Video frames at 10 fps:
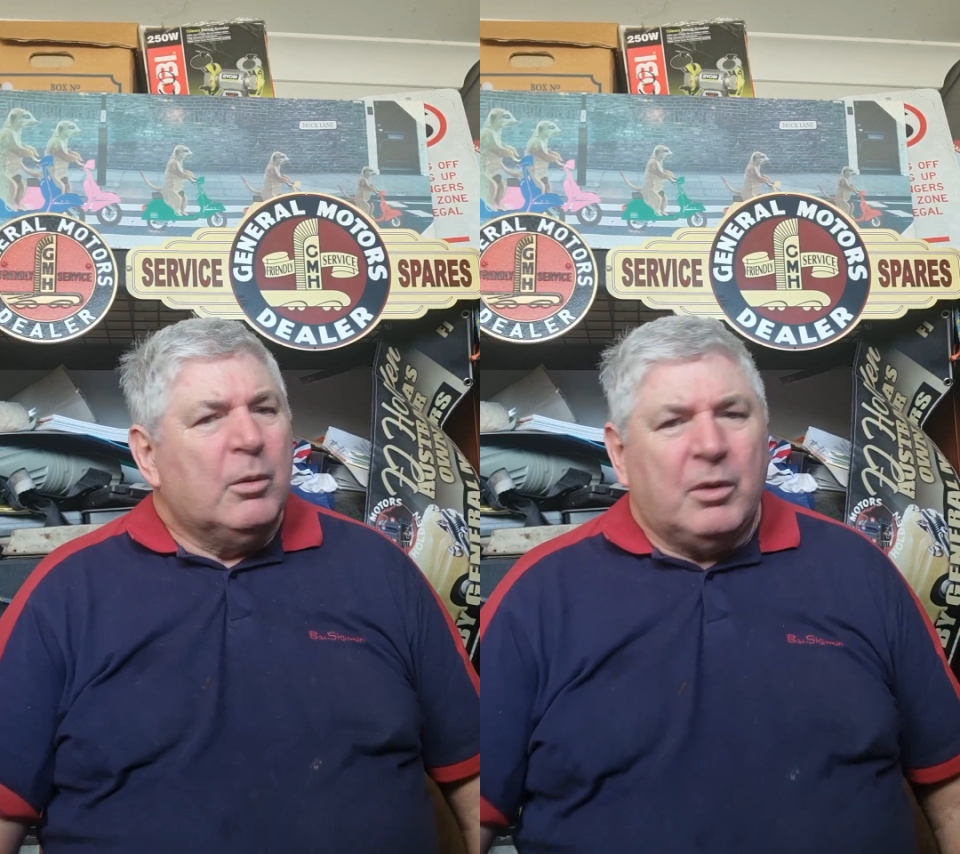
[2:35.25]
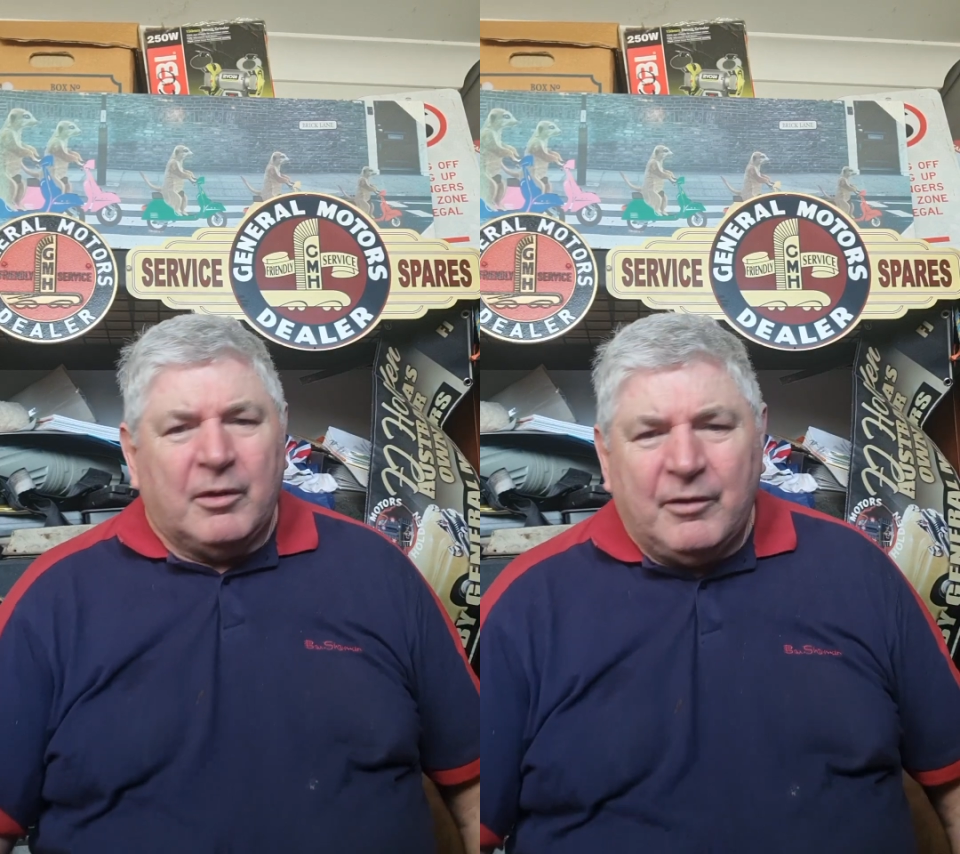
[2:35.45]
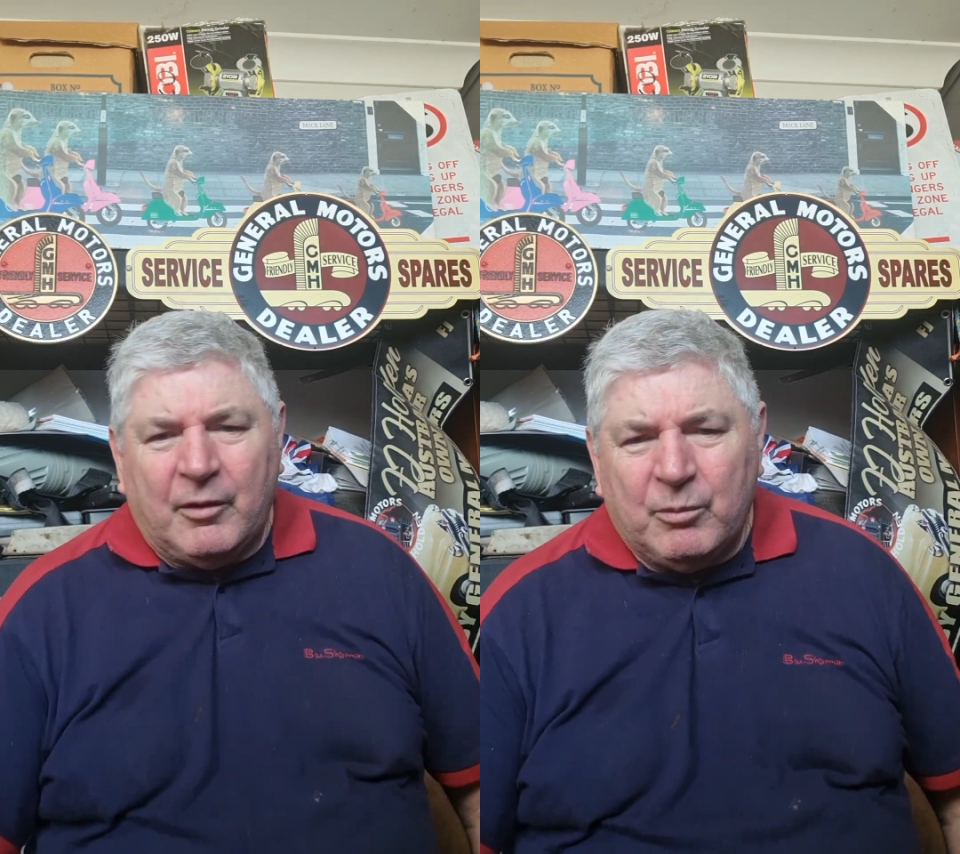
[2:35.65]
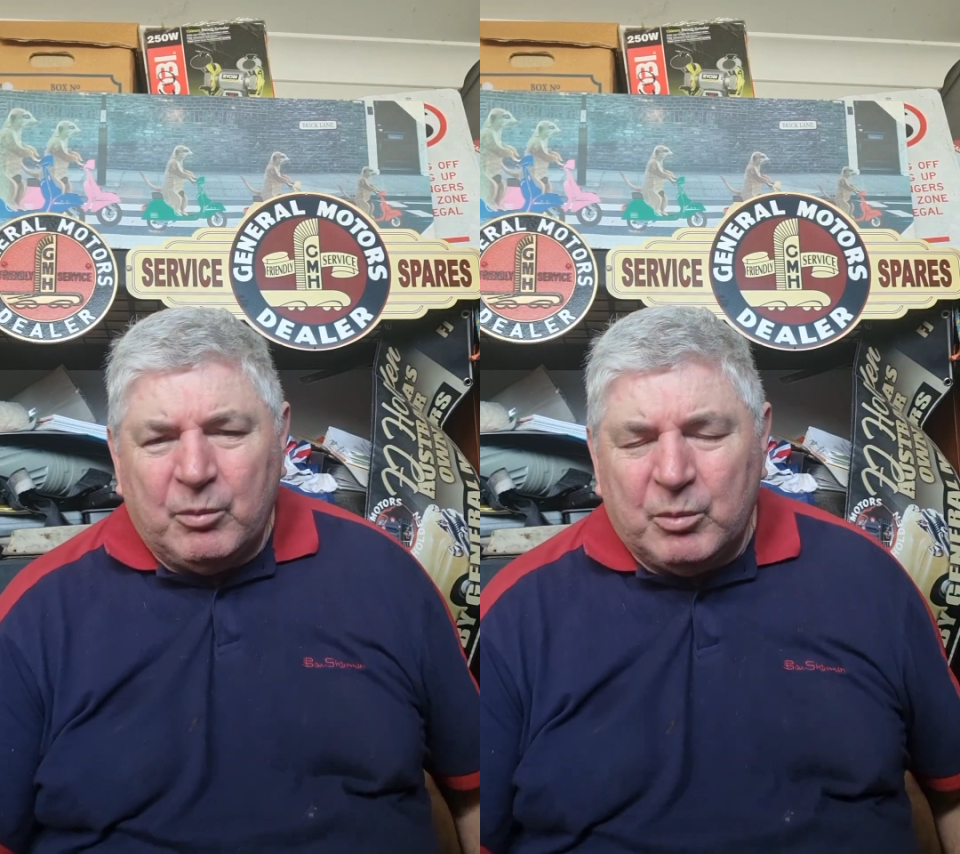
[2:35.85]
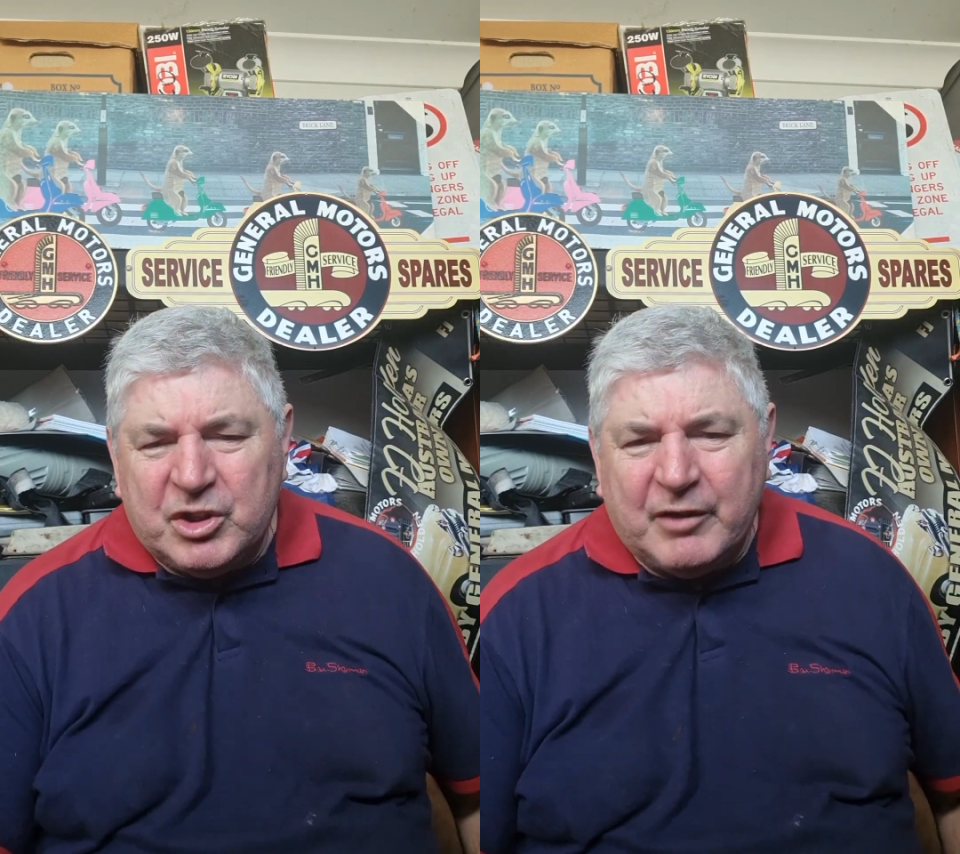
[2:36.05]
on
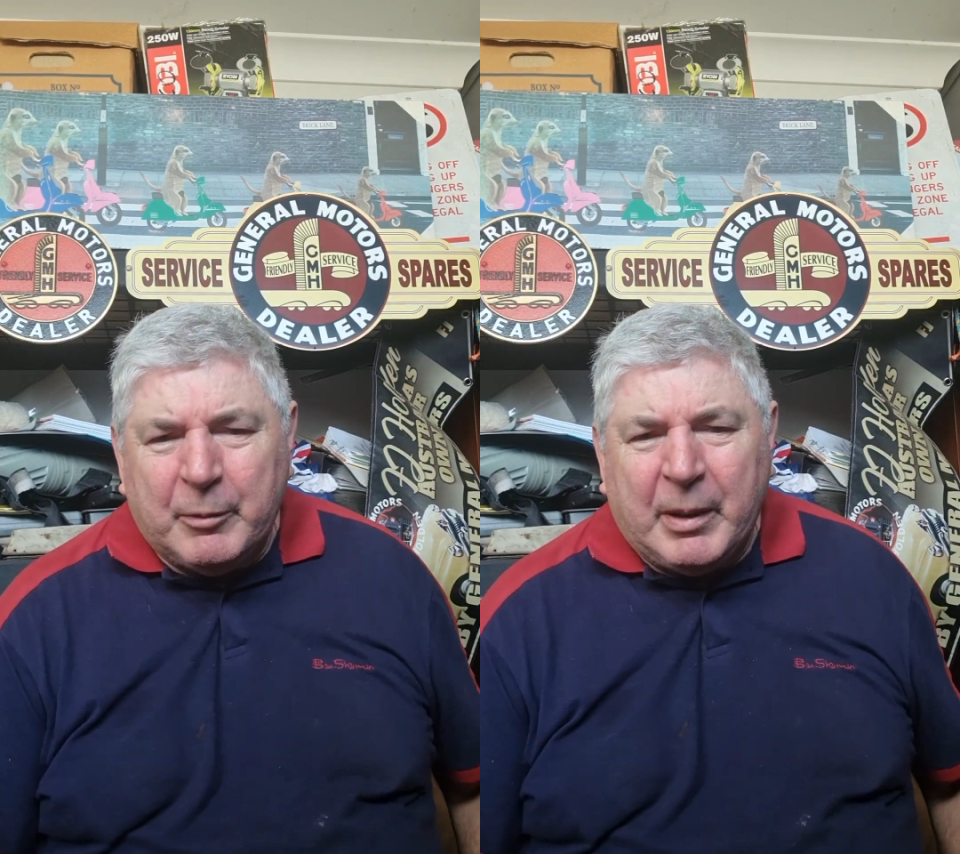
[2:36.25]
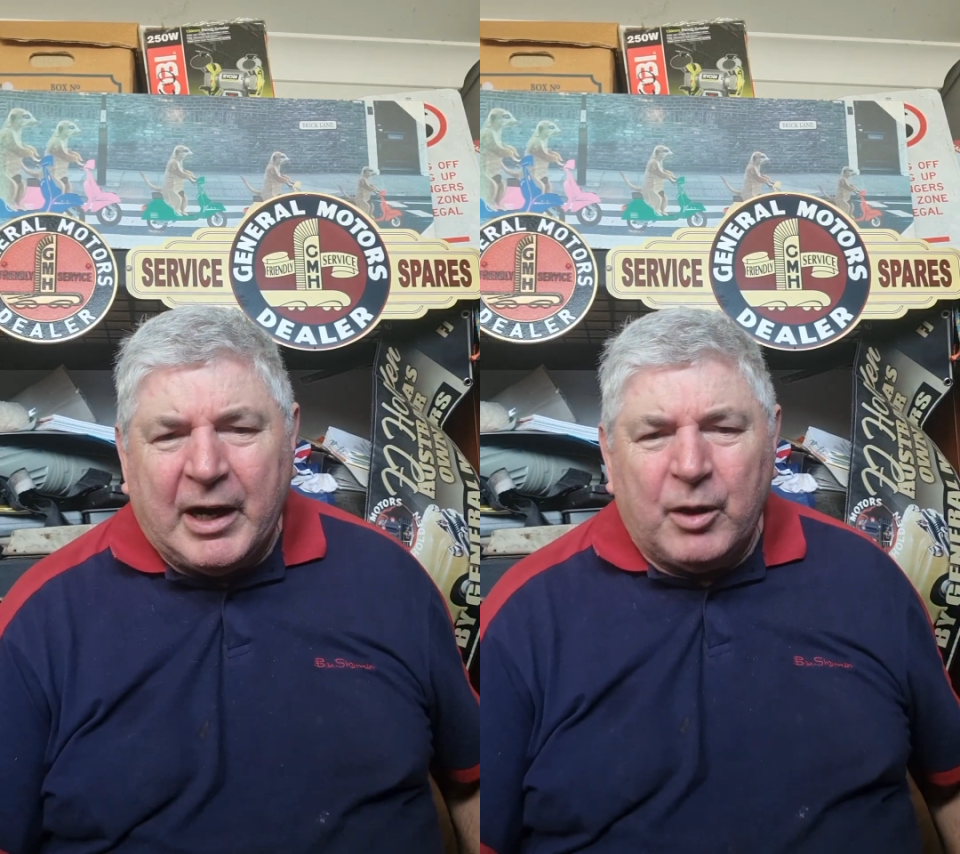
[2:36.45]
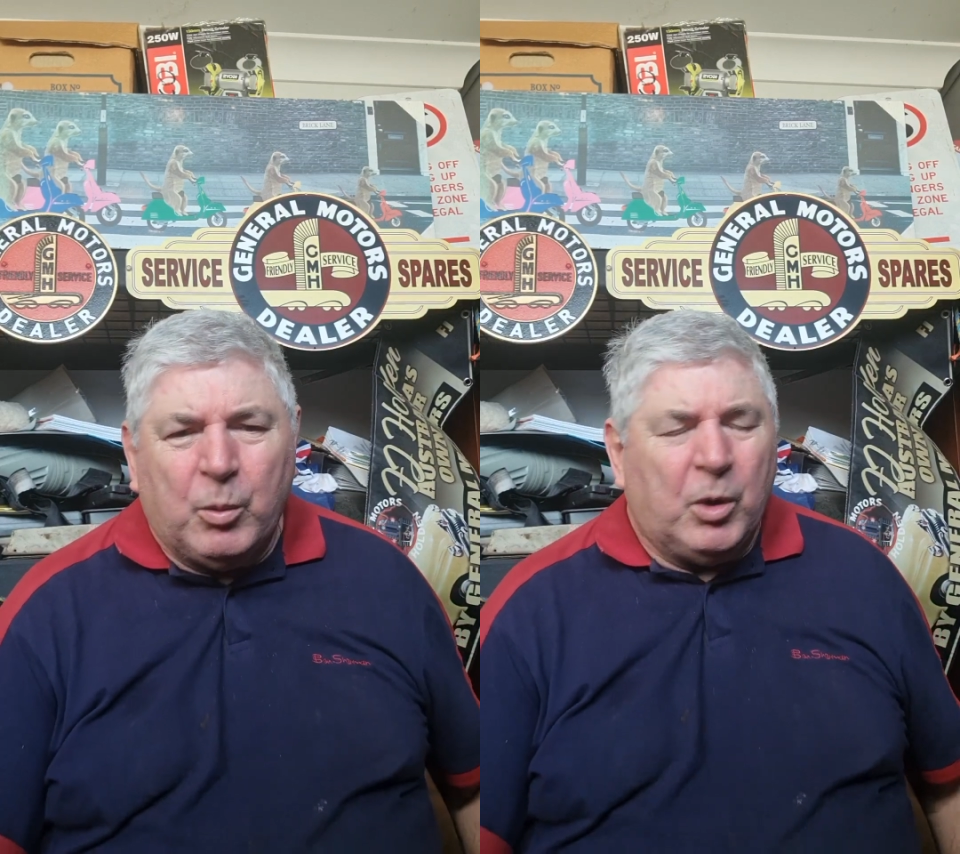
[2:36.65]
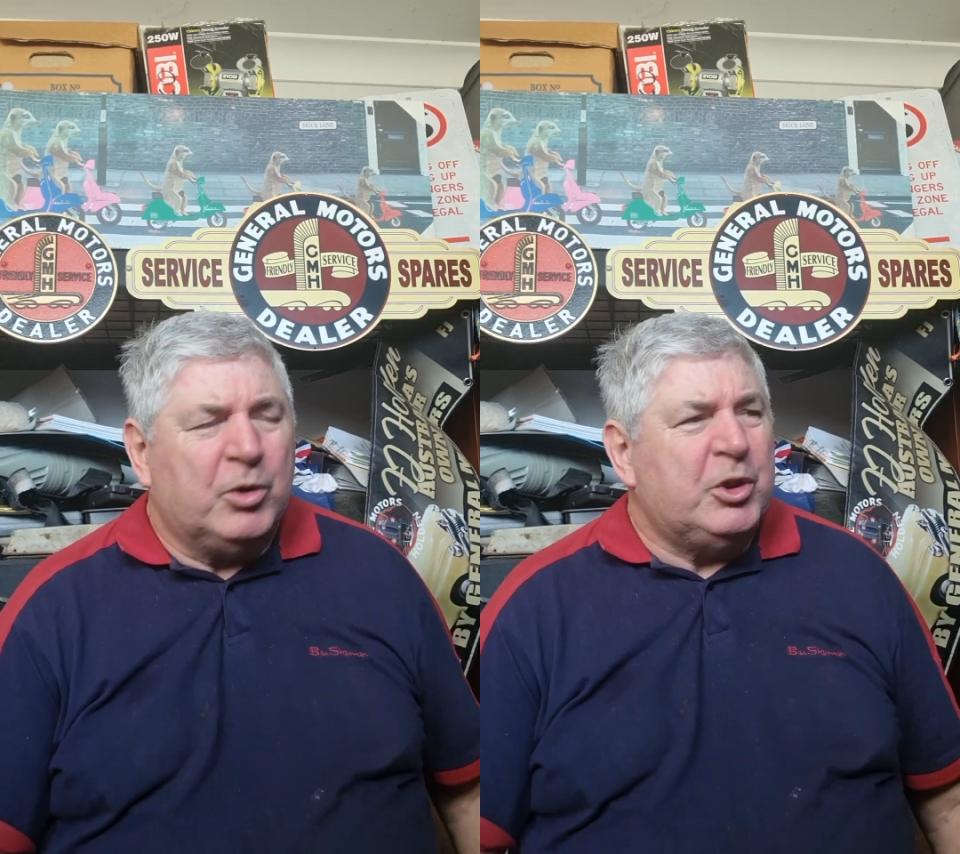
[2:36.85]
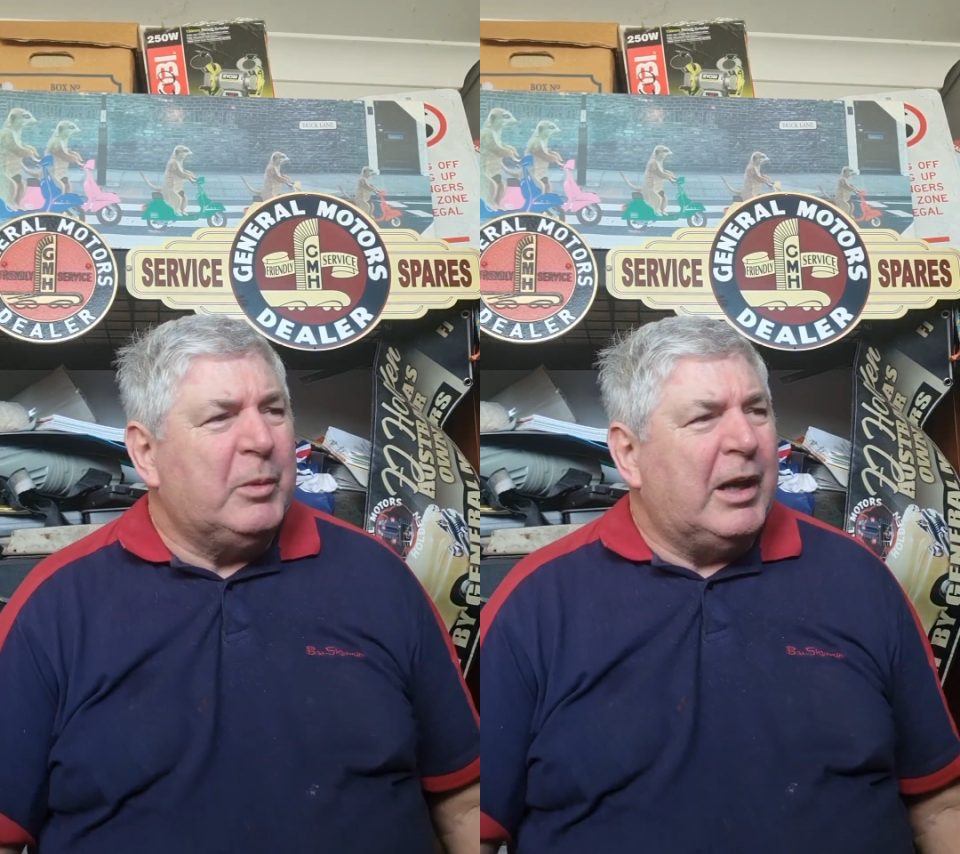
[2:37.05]
whichever part of the
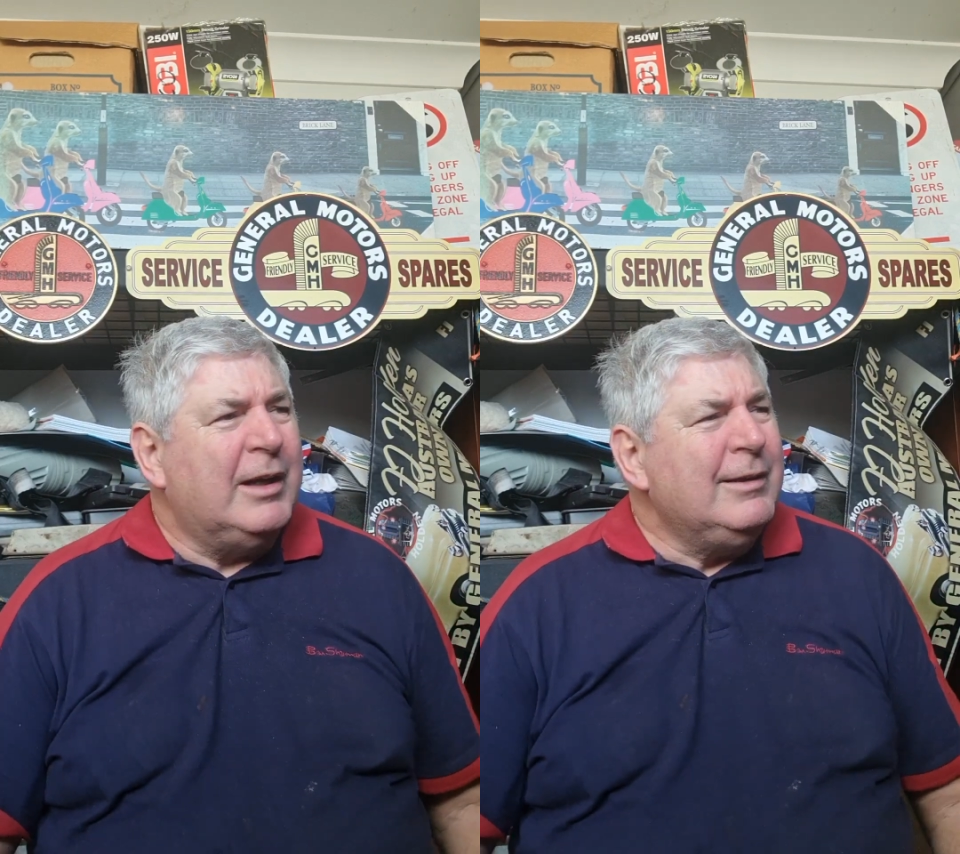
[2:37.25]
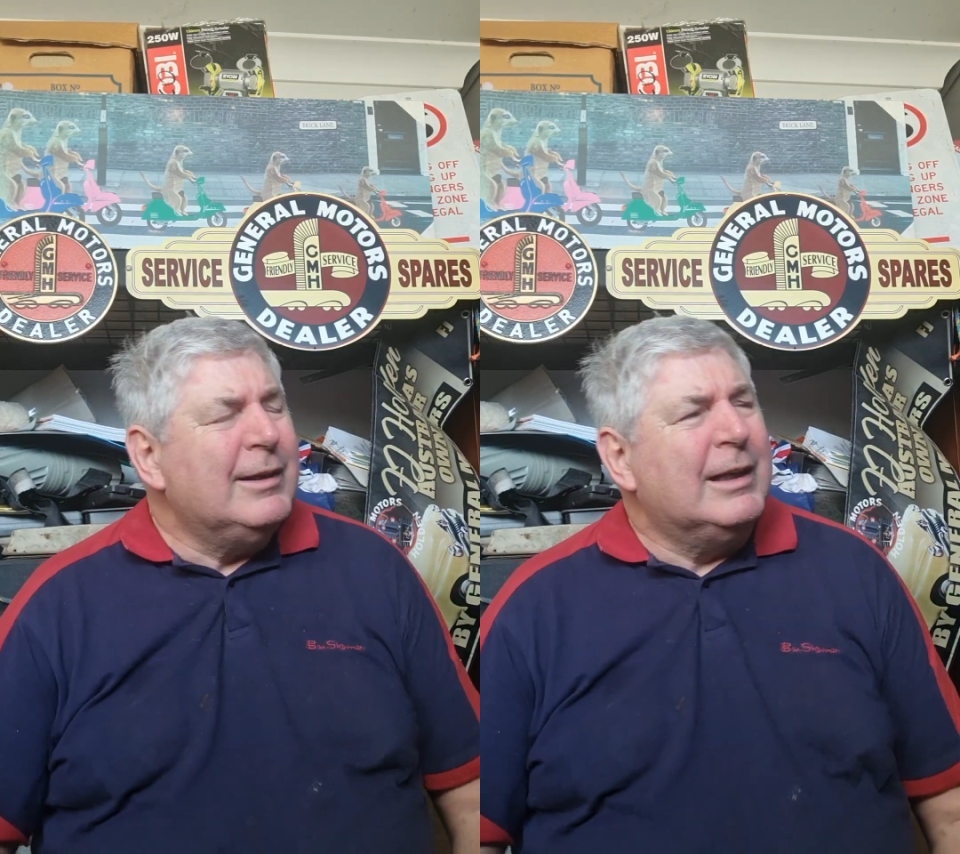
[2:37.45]
world you are.